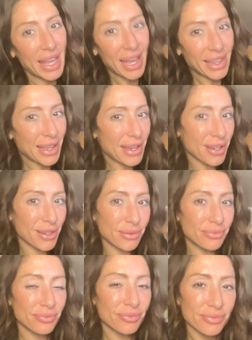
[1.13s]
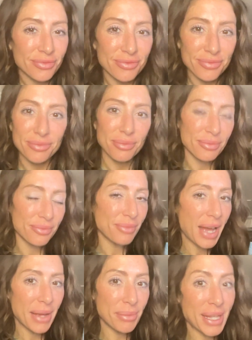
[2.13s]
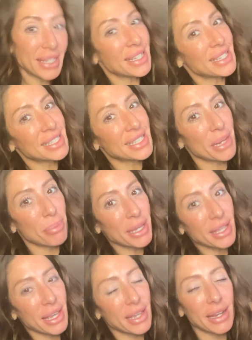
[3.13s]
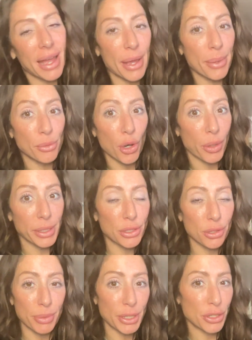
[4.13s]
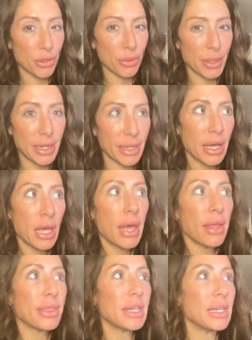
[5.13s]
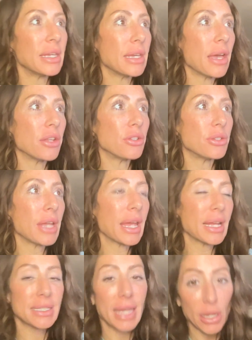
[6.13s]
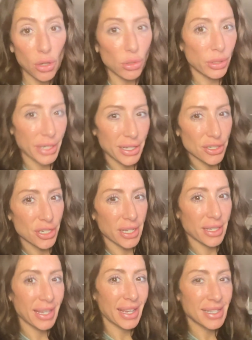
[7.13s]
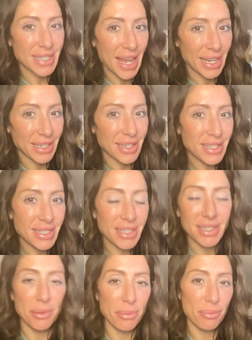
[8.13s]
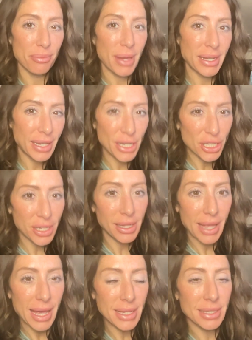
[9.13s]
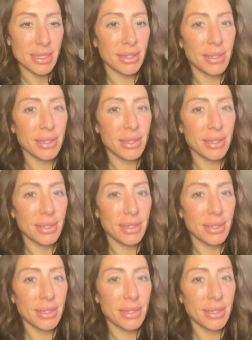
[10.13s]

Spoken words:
Hello, I'm Nikki Stipik, and I'm going to be doing the Anticholinergic Antagonist medication class.